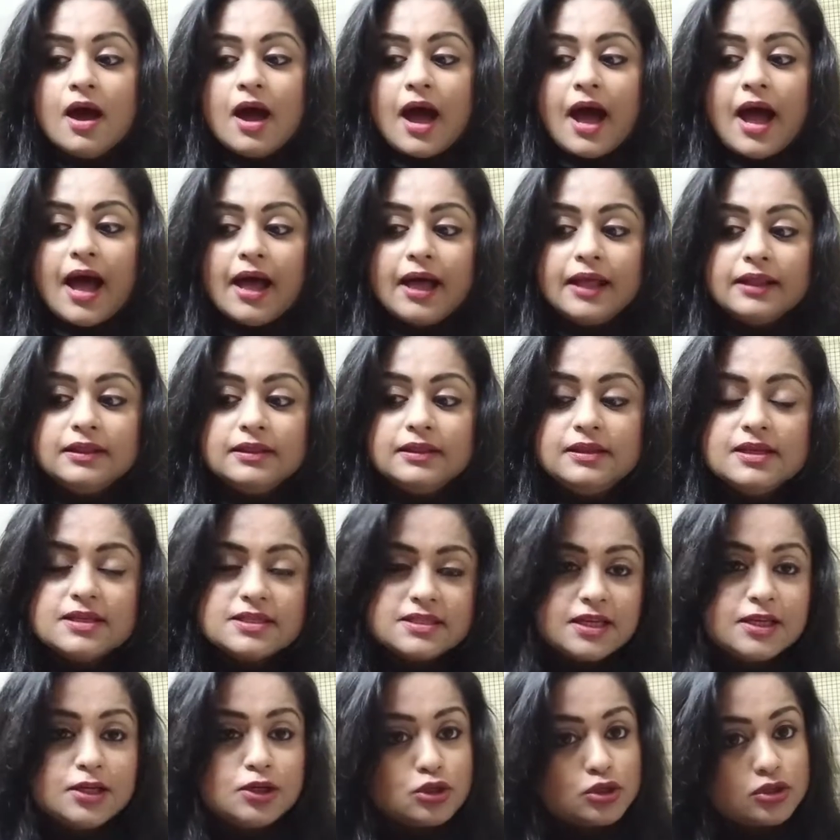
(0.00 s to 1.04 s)
And this
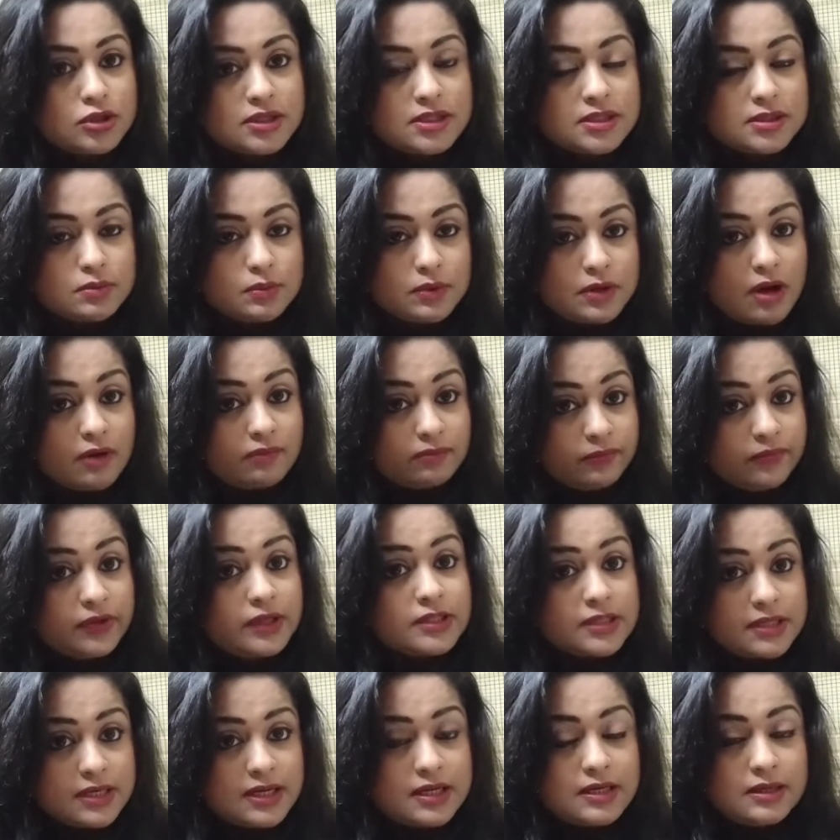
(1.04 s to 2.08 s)
interest would
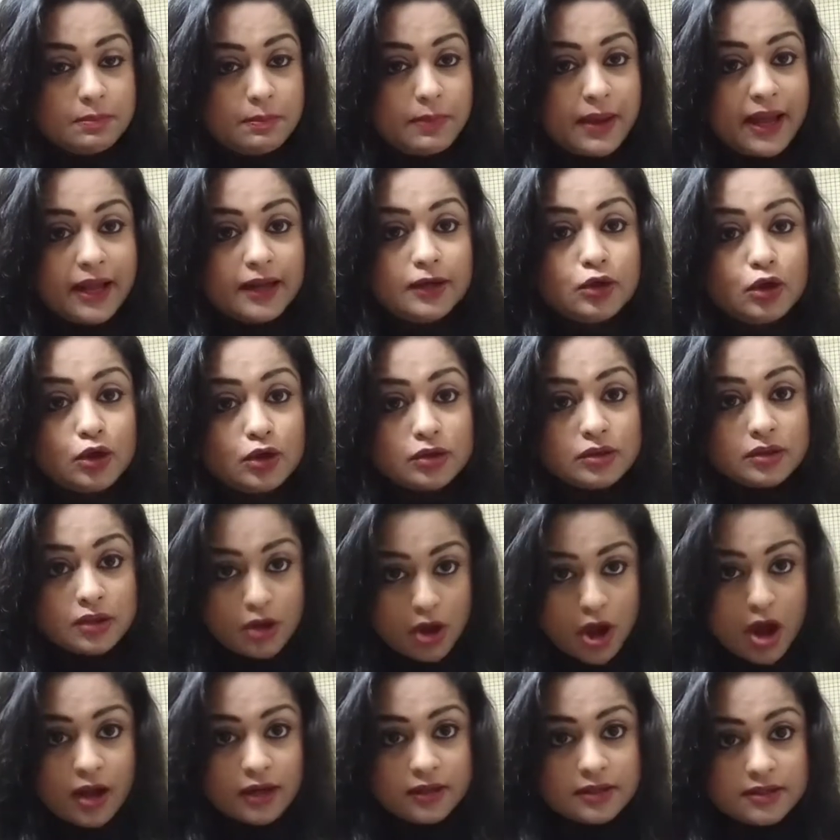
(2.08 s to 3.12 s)
obviously depend on the
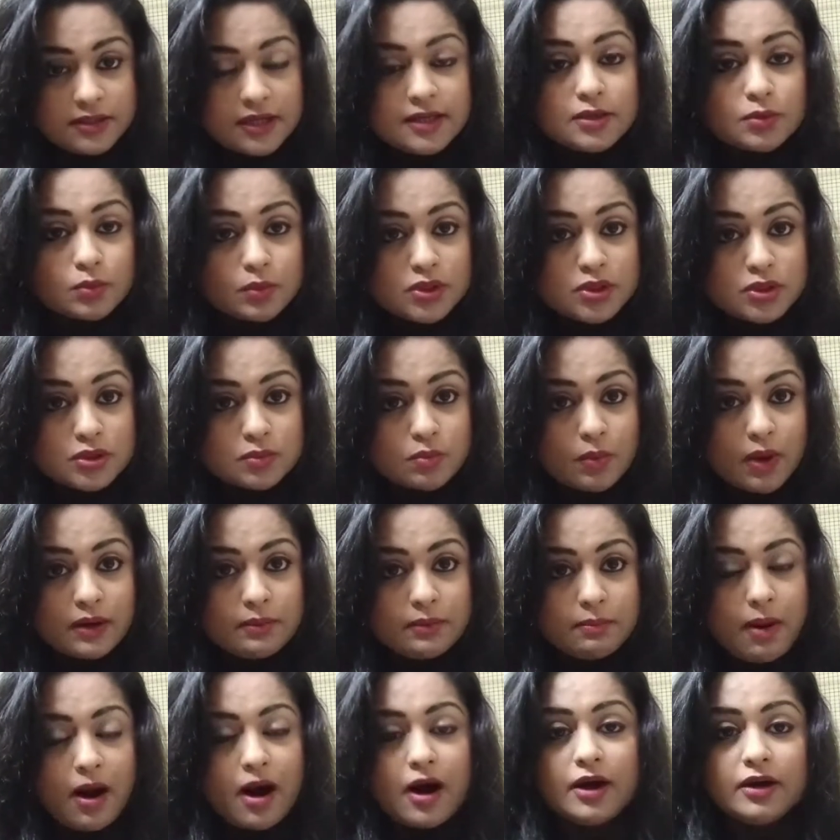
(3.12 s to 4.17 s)
content, which is
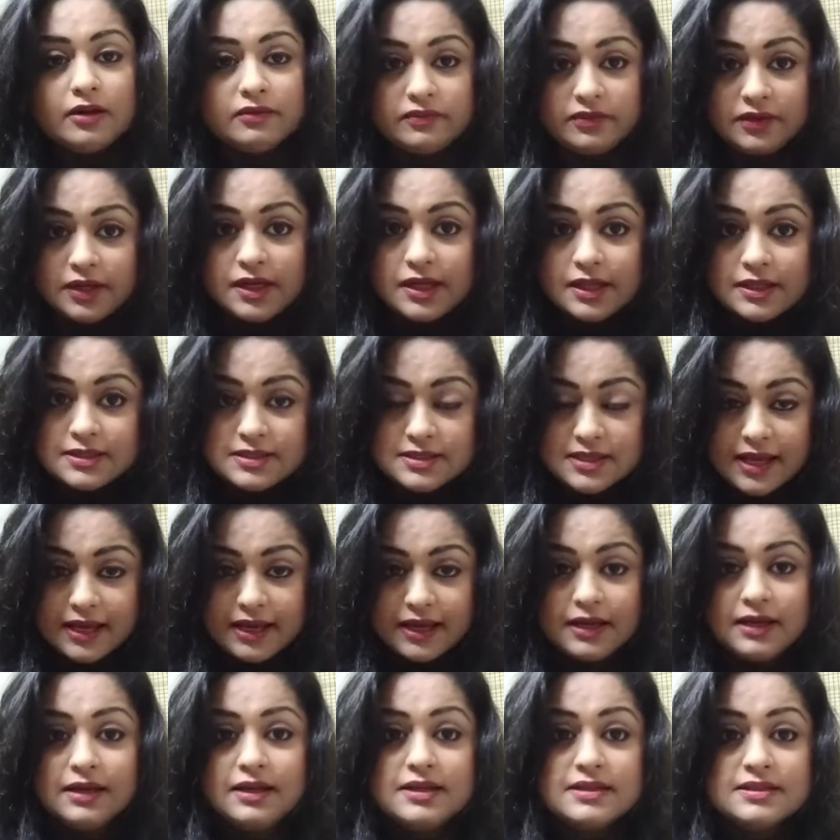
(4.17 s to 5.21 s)
one part of it. And
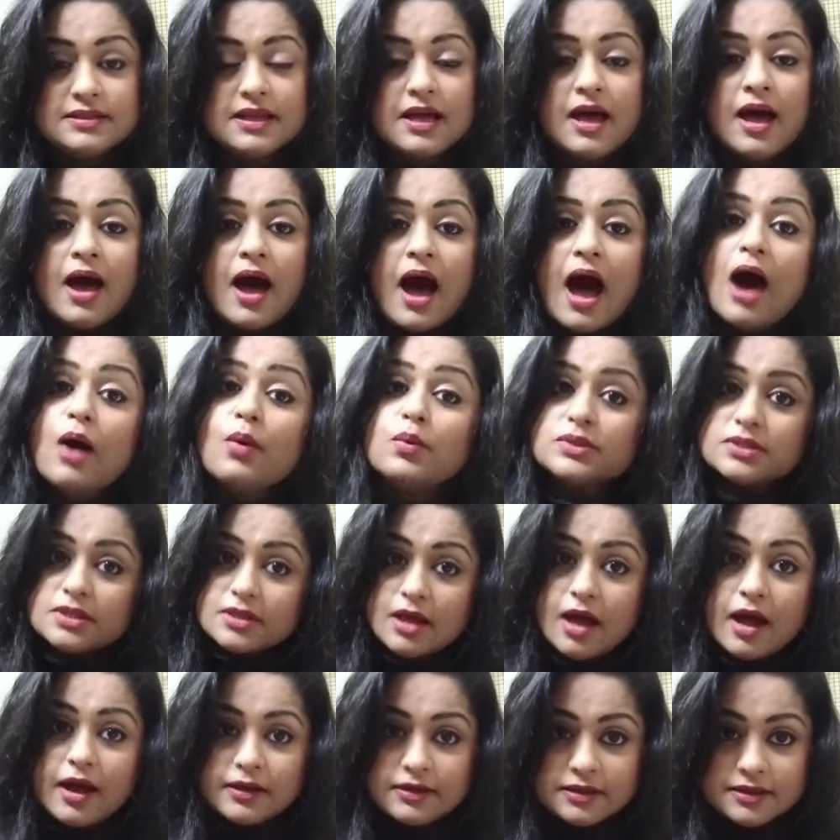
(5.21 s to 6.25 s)
second is, how was the
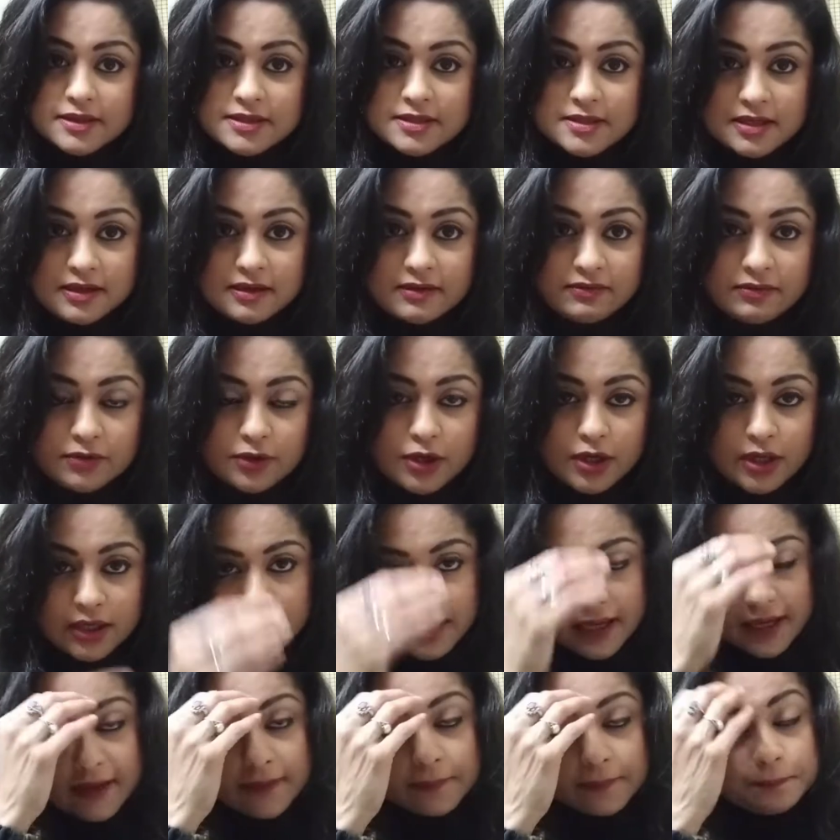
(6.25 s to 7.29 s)
content delivered
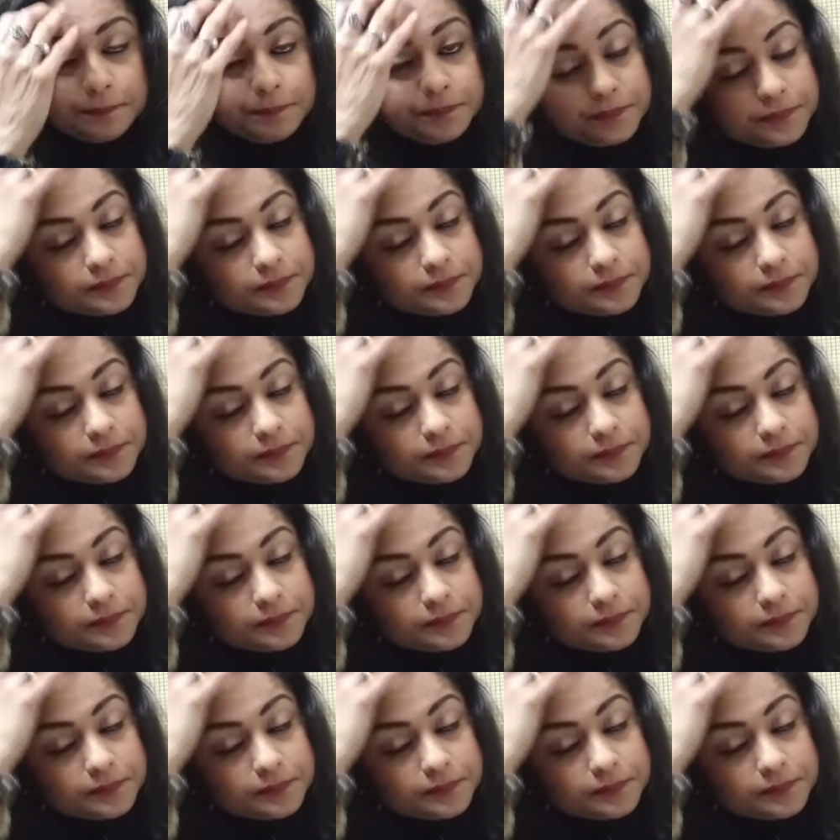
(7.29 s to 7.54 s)
again?